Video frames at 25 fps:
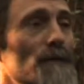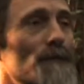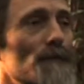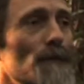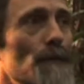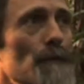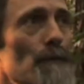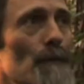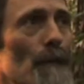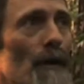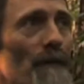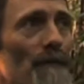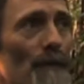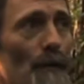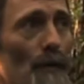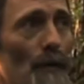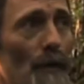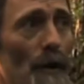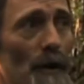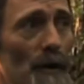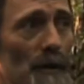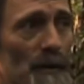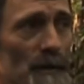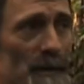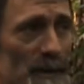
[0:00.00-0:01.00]
from a
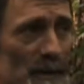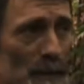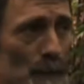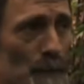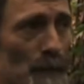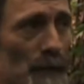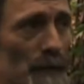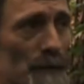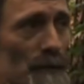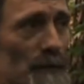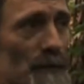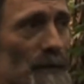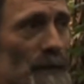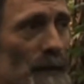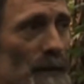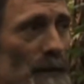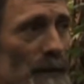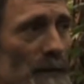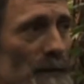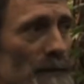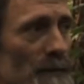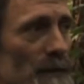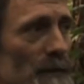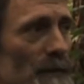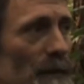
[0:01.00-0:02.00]
variety of disciplines
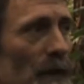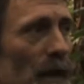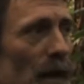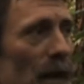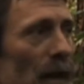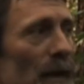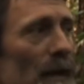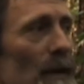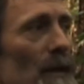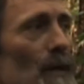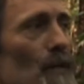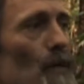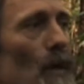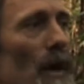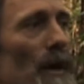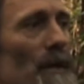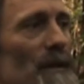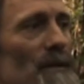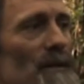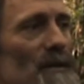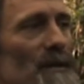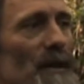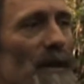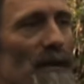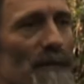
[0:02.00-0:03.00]
is that any
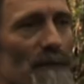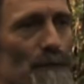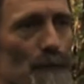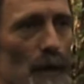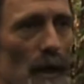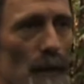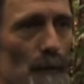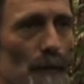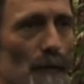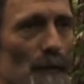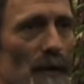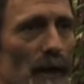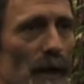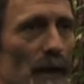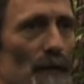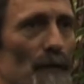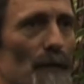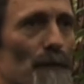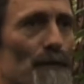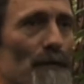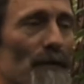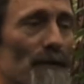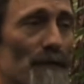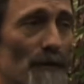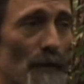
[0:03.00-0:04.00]
one set of people
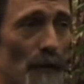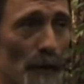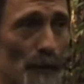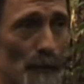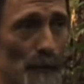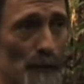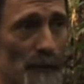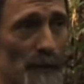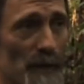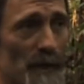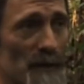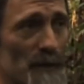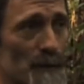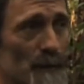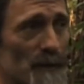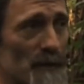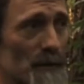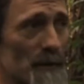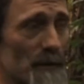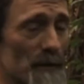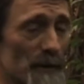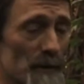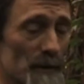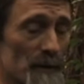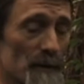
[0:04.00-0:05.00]
cannot provide all the
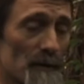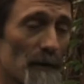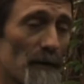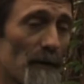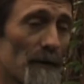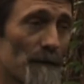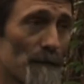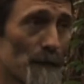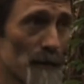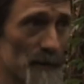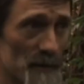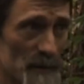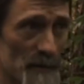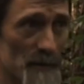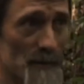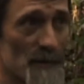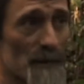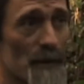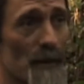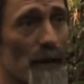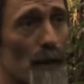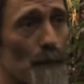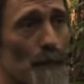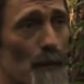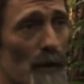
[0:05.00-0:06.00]
expertise. For instance,
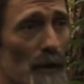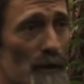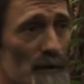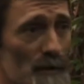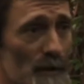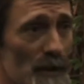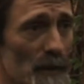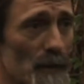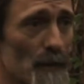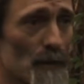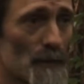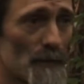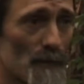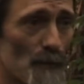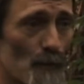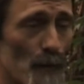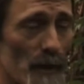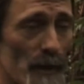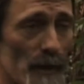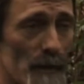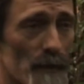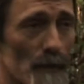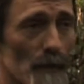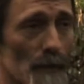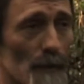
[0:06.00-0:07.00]
in our project,
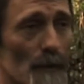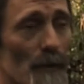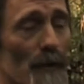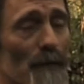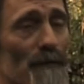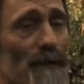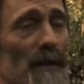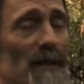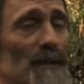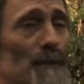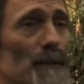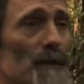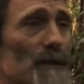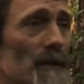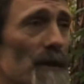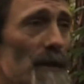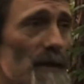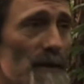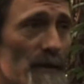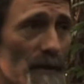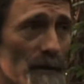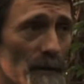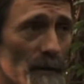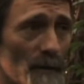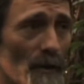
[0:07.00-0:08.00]
we got a lot of
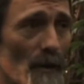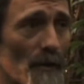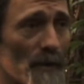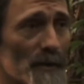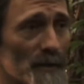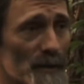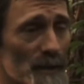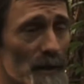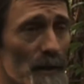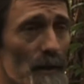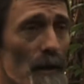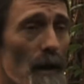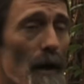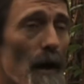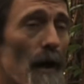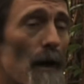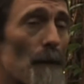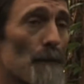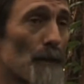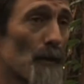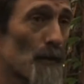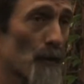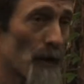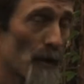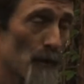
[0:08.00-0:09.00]
expertise in ecology,
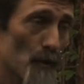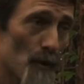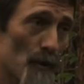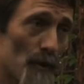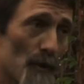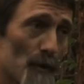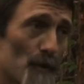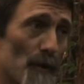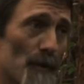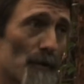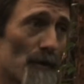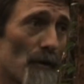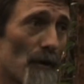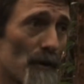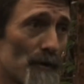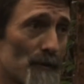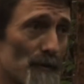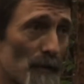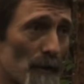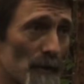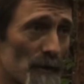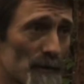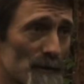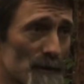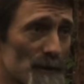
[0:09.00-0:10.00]
but we're working with
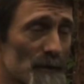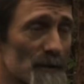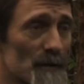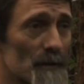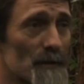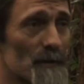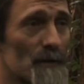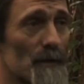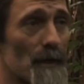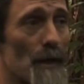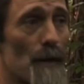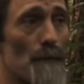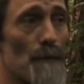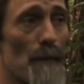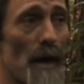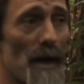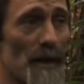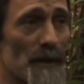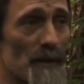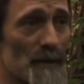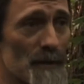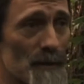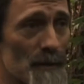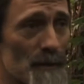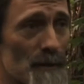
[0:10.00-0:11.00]
hydrologists and
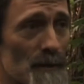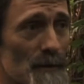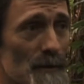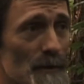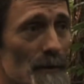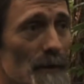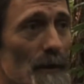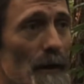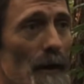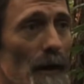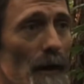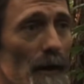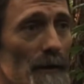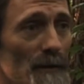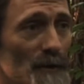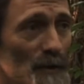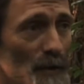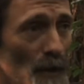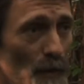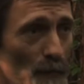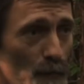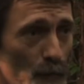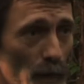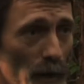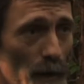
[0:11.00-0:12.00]
managers and
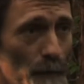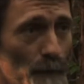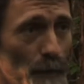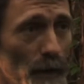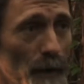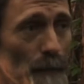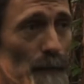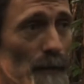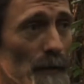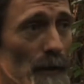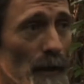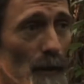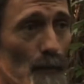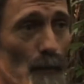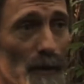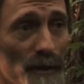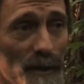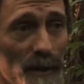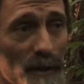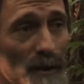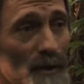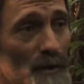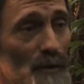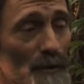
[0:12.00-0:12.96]
software people, and we just